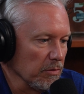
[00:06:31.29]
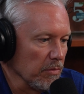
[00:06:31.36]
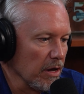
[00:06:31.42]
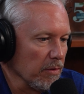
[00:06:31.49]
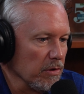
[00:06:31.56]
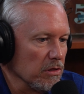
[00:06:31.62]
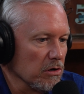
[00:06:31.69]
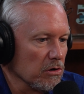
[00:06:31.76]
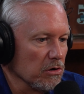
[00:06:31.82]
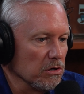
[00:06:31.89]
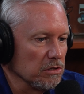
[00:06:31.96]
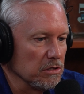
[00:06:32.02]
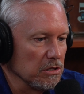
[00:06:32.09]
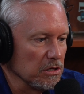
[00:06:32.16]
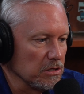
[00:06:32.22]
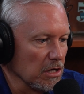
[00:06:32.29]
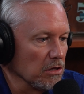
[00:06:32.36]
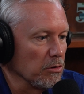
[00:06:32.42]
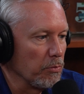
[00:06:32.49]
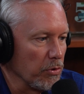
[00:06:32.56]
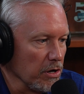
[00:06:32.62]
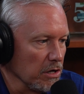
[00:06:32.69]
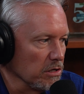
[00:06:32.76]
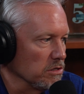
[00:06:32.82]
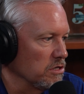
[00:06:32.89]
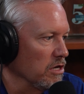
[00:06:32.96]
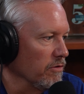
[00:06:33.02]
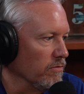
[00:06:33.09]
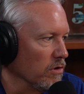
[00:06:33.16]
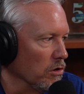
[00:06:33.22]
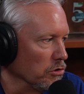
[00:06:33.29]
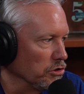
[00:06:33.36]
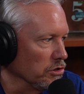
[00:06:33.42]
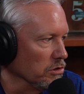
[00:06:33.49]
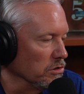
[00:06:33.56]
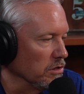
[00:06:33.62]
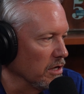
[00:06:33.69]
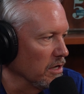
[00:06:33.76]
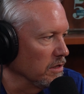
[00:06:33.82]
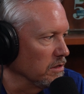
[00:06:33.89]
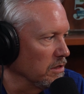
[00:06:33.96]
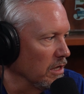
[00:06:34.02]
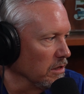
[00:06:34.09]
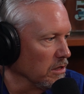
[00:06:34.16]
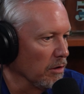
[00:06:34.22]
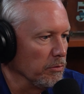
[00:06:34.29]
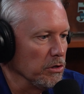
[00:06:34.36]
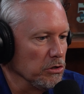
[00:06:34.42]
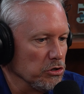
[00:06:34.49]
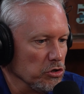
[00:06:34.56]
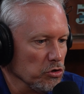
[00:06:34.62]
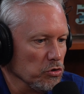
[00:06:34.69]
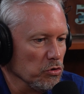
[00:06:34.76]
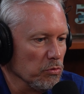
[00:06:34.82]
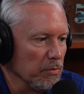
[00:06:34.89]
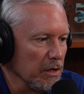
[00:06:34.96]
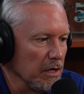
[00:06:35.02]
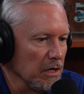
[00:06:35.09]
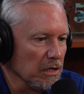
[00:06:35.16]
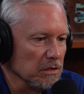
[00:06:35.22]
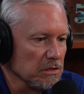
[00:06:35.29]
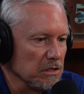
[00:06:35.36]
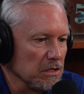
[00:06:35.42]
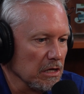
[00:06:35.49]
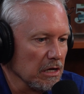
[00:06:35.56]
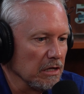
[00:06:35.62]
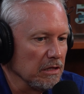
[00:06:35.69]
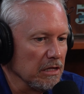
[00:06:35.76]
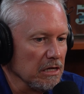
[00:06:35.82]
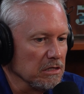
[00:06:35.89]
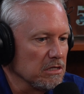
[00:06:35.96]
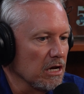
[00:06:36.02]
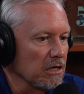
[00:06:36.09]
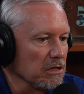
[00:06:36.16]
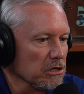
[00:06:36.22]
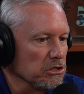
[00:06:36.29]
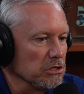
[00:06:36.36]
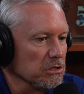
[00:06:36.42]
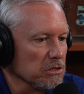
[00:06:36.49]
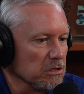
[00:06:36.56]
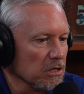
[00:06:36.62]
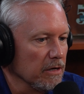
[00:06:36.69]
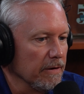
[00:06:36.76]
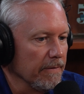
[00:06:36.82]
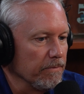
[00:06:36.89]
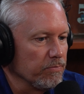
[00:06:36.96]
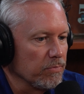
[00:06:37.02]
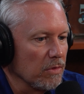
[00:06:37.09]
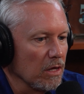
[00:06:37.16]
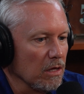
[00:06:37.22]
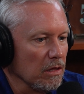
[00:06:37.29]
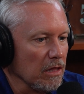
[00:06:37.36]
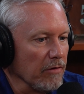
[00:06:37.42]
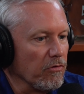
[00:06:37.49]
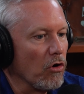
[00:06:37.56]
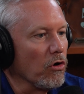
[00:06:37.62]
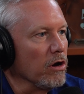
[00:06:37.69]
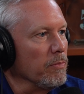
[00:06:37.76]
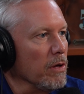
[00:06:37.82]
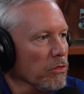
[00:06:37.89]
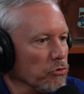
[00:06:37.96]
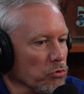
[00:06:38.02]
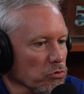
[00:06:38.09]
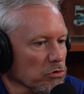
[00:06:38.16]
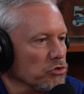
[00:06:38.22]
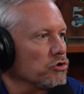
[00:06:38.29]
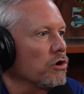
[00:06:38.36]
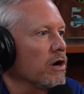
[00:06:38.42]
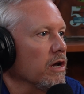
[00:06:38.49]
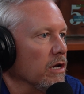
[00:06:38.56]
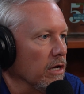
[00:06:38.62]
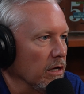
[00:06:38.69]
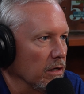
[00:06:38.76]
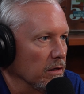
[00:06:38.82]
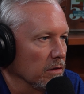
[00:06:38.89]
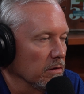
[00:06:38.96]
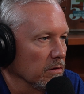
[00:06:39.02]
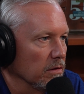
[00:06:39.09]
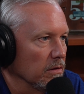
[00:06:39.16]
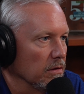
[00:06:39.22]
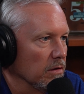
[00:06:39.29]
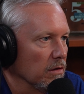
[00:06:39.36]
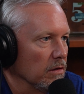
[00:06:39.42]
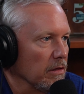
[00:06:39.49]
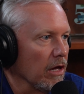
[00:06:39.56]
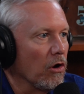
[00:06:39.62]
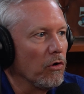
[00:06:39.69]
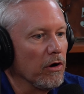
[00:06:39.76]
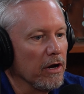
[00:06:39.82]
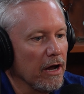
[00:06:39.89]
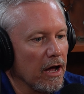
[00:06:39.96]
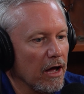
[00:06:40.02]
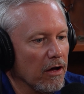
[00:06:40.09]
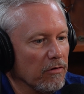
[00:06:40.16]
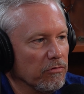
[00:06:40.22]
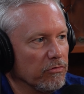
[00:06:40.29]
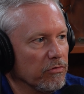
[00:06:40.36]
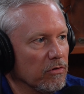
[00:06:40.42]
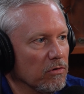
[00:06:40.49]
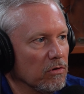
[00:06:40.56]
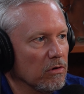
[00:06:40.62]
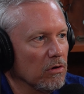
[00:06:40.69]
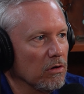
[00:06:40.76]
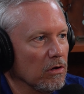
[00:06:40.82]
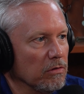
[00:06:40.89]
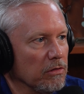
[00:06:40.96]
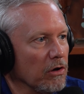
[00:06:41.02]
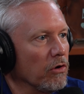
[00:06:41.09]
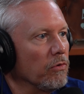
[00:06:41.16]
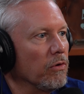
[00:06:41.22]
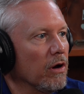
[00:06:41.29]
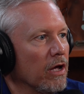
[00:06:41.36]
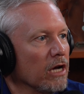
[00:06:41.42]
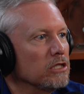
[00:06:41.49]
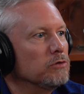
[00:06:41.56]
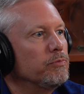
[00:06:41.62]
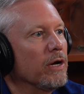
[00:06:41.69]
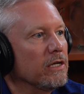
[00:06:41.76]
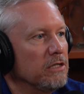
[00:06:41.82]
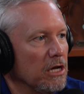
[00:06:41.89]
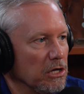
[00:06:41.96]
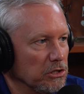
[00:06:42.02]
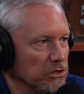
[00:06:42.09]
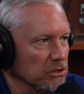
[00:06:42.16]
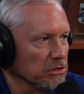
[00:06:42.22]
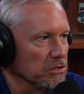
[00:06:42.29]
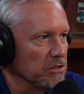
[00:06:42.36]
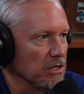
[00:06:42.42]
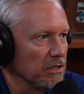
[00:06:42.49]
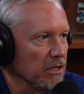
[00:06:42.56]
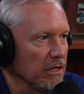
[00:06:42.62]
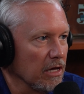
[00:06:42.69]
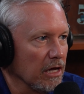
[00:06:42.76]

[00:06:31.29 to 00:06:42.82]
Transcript: maybe there is this other preconceived notion that W-2 means that these technicians, they've already been through the training, they already have their expectations, and